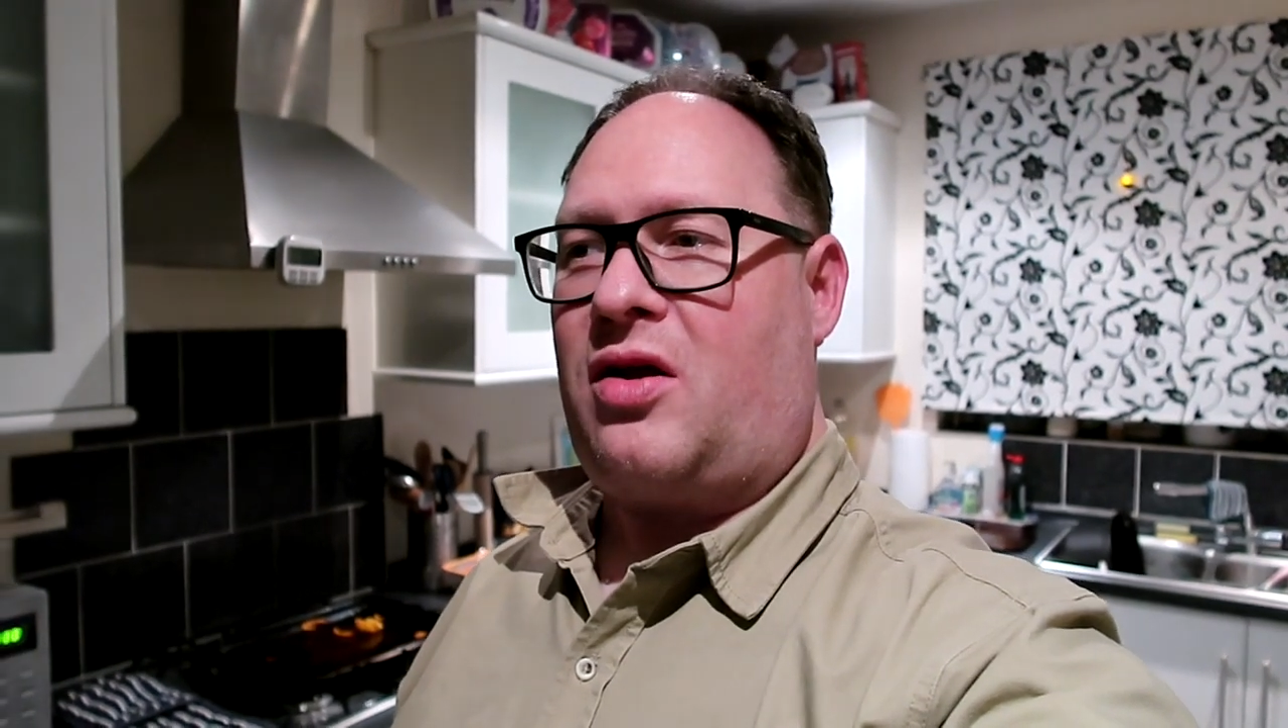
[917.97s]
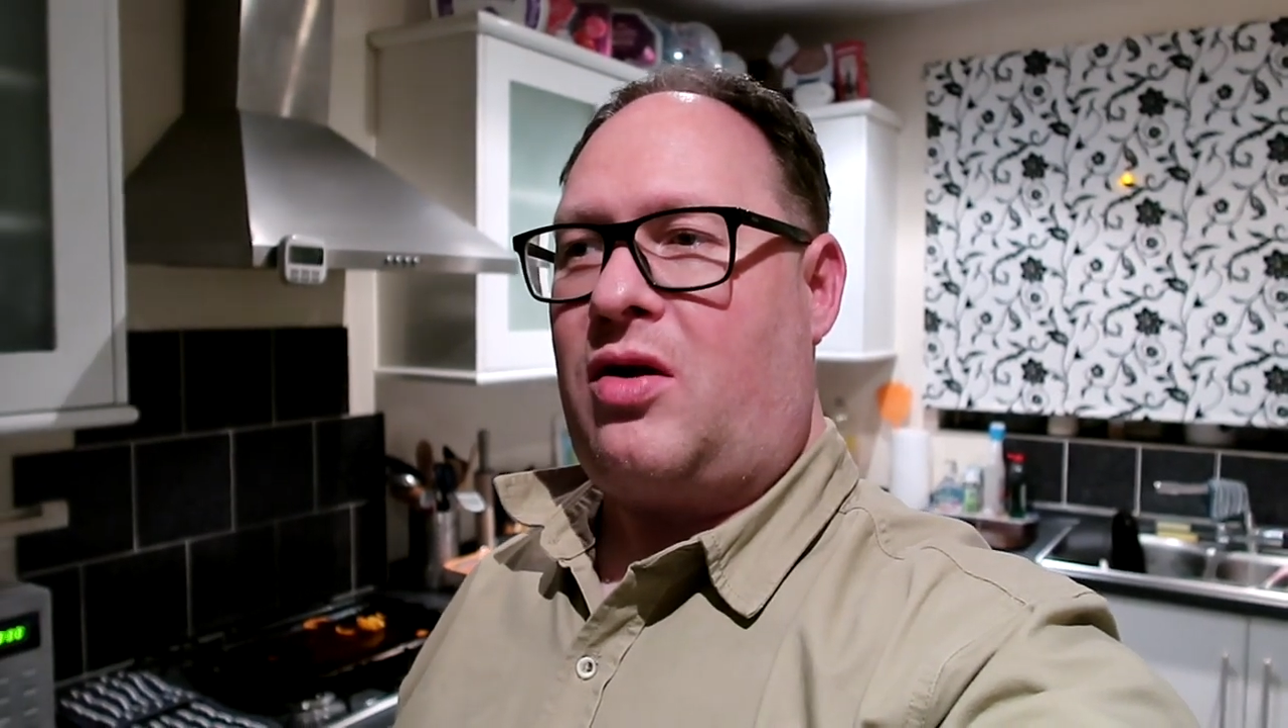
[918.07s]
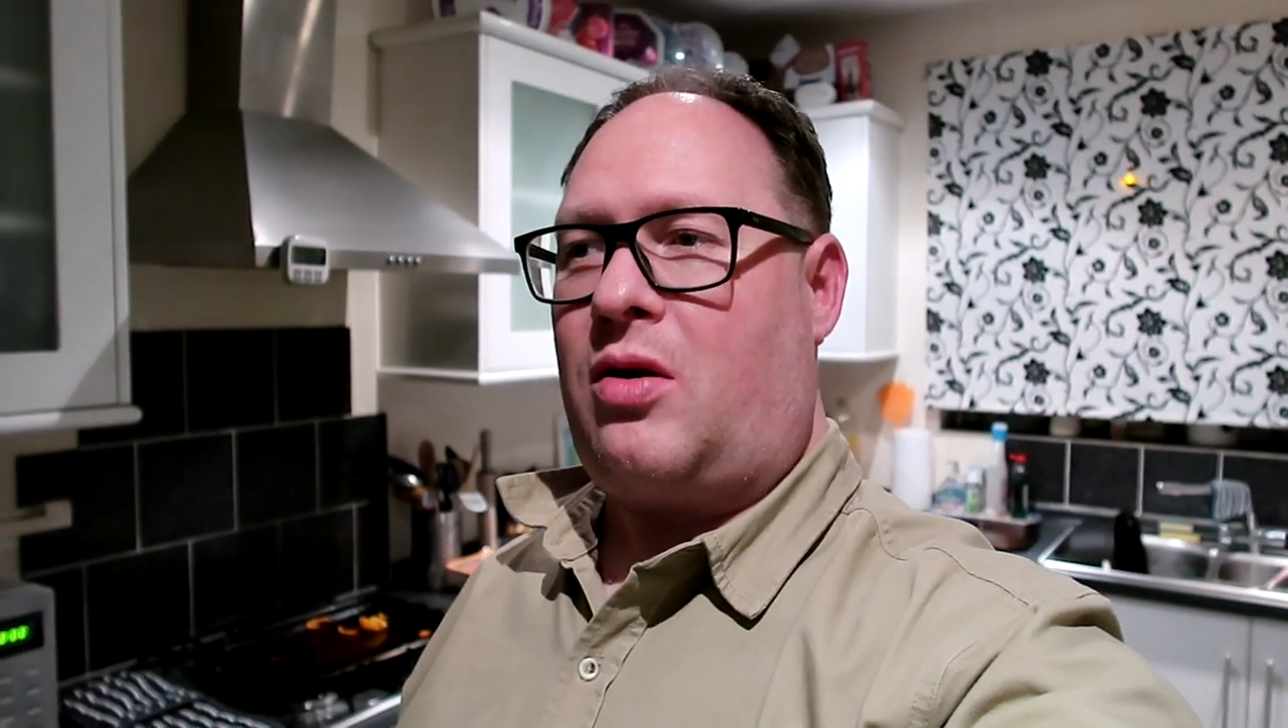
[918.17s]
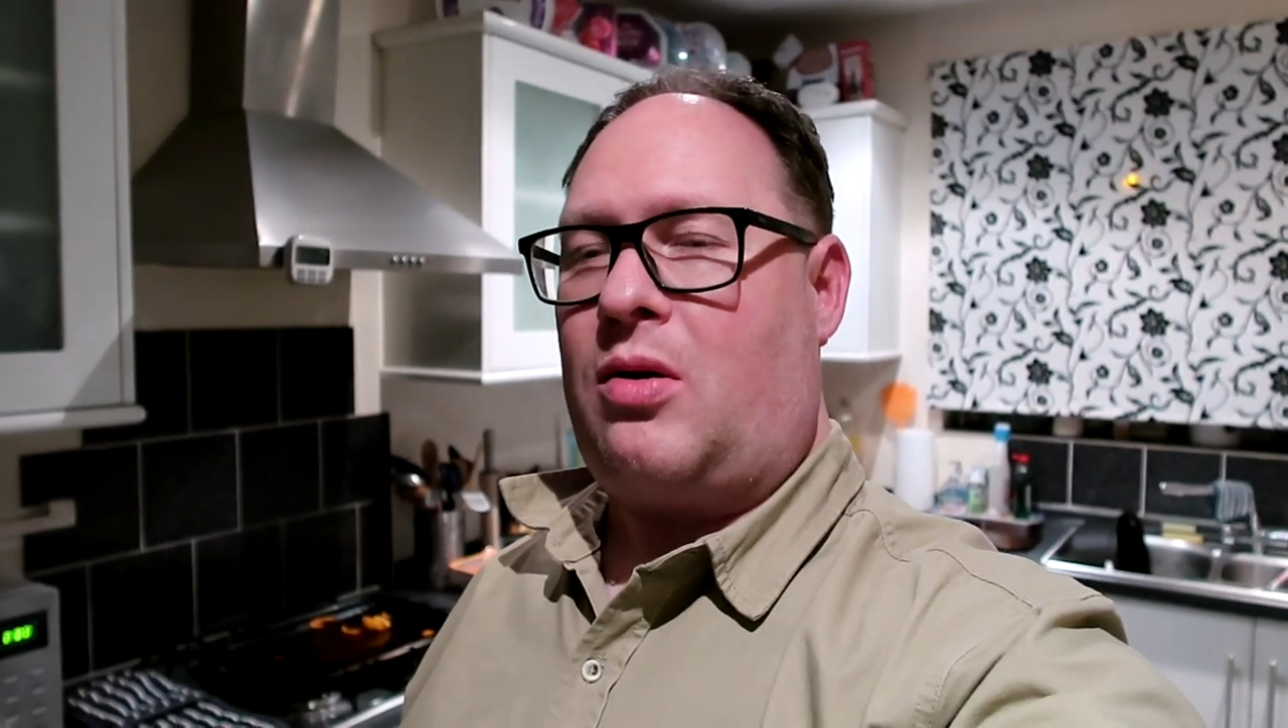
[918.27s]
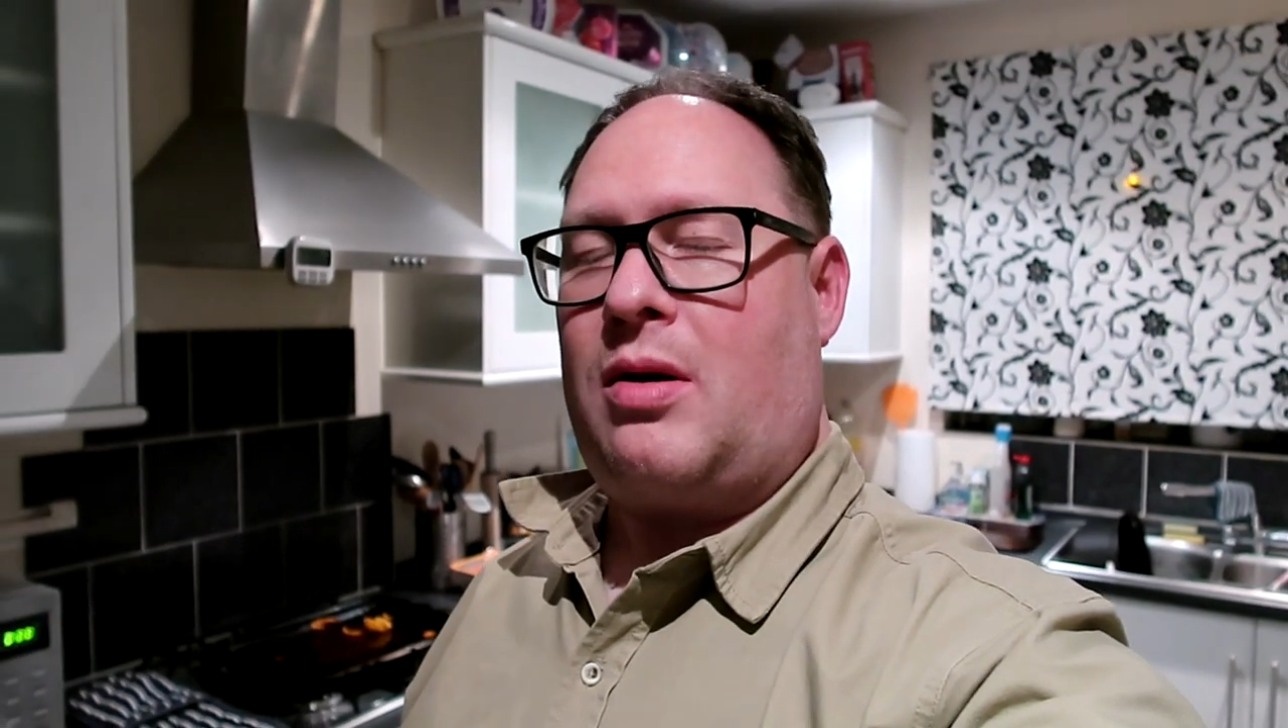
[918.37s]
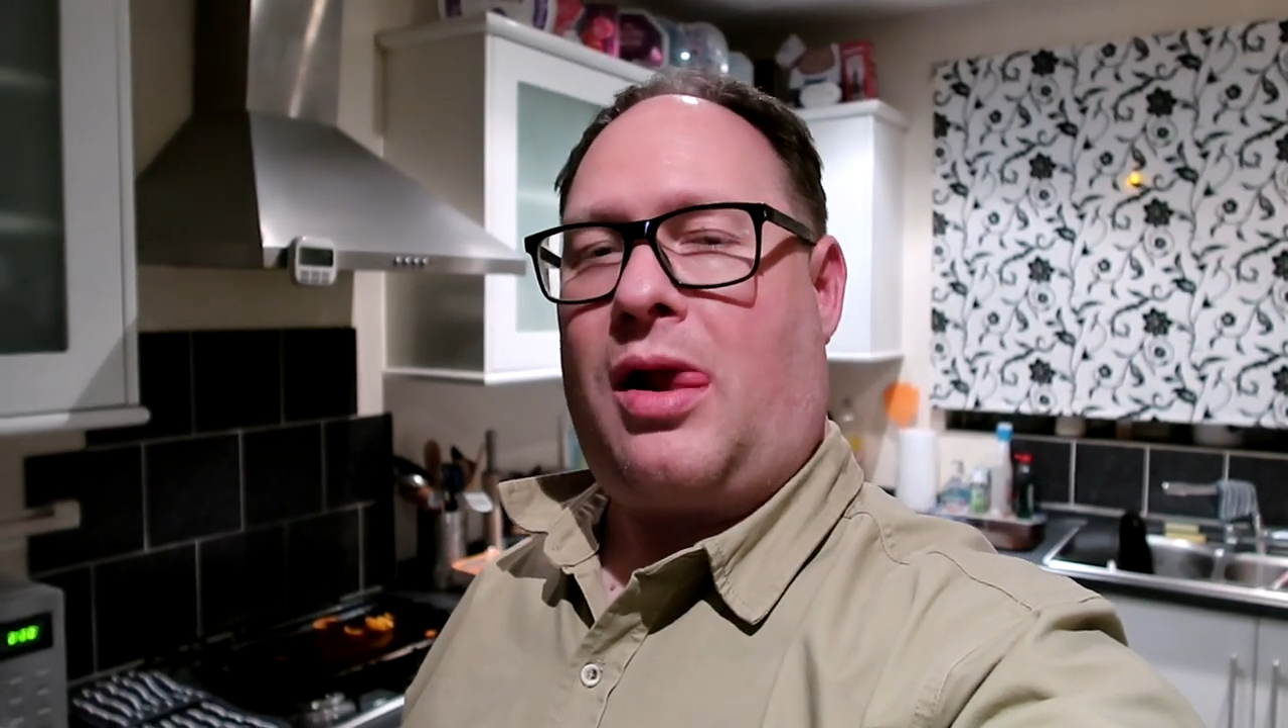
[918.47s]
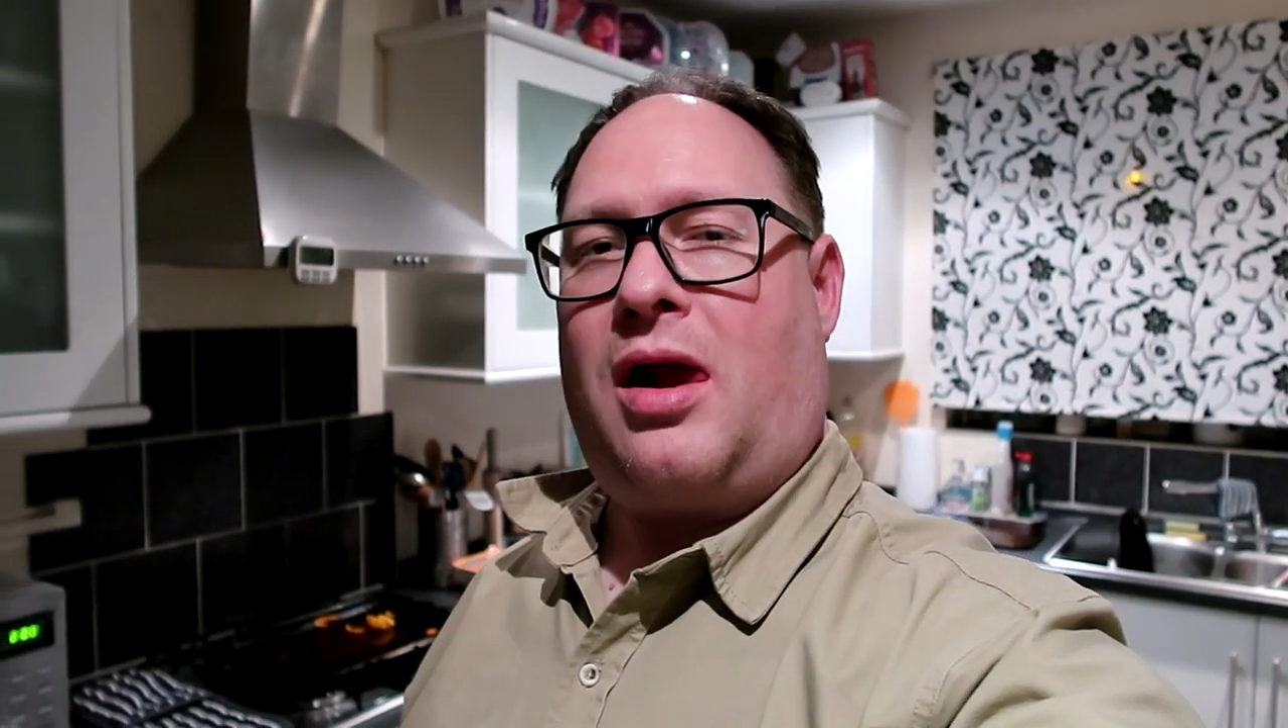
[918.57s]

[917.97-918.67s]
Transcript: do